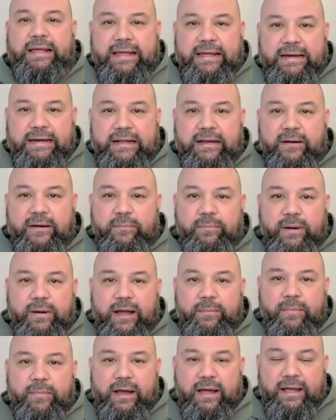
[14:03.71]
hidden
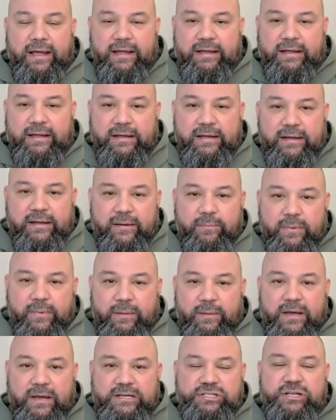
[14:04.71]
by my
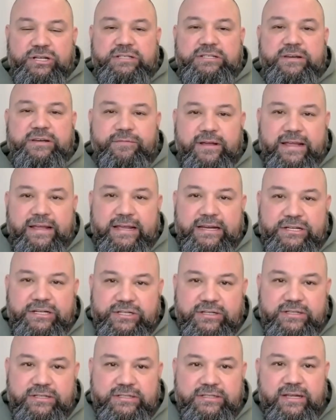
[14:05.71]
by my
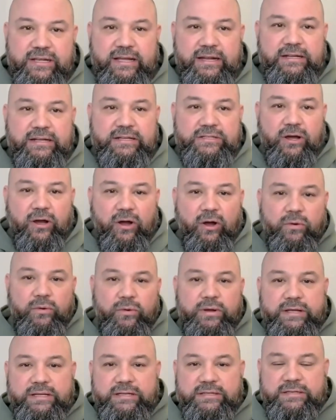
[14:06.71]
justifications, and it's
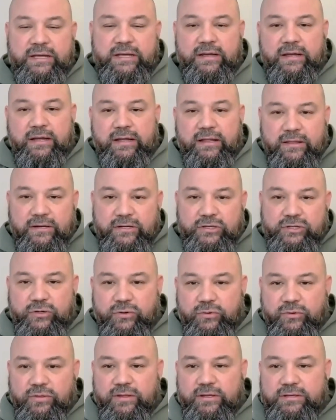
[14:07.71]
always the
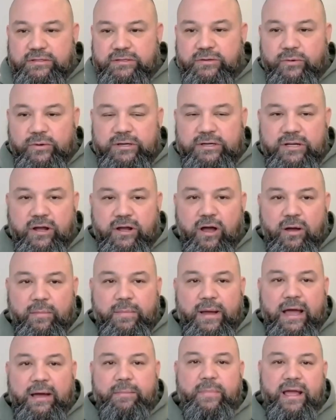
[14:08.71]
truth is going to
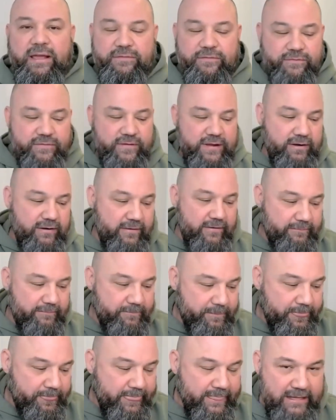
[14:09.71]
combat my fear.
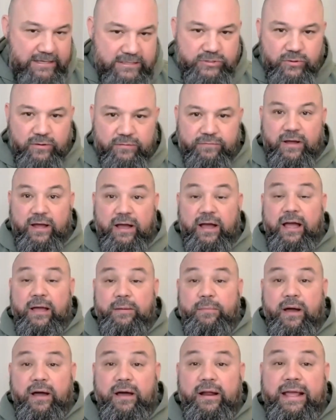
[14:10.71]
And so if
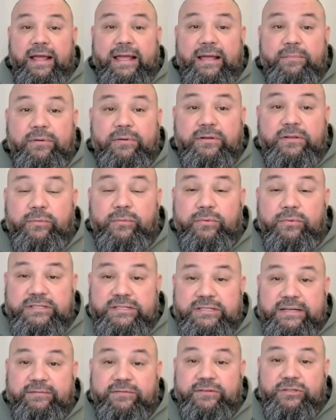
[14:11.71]
I'm unable to
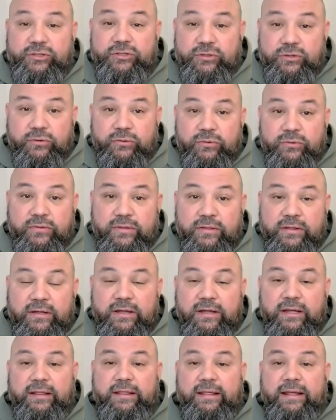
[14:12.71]
receive truth,
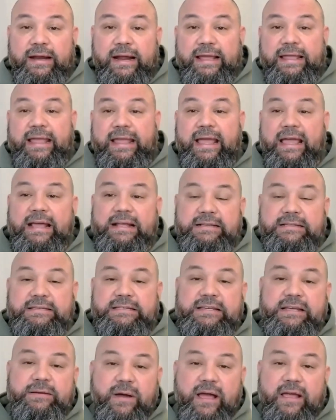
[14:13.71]
then I can't
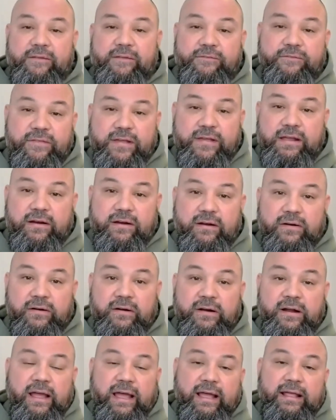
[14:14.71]
see my
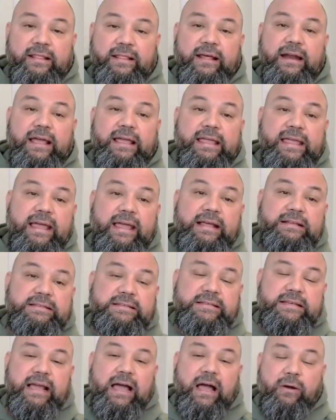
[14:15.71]
fear, and then I can't
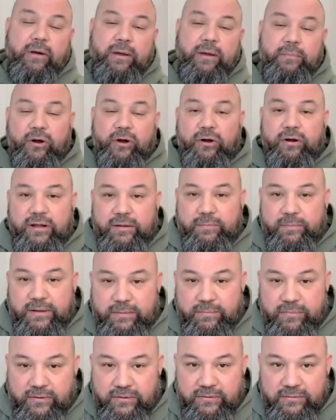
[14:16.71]
see how I'm hurting
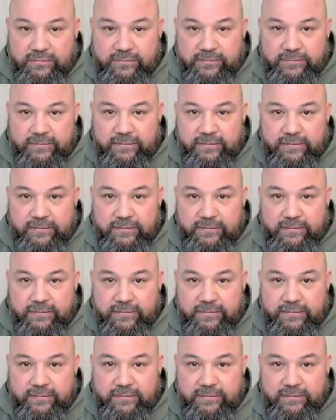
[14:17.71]
people.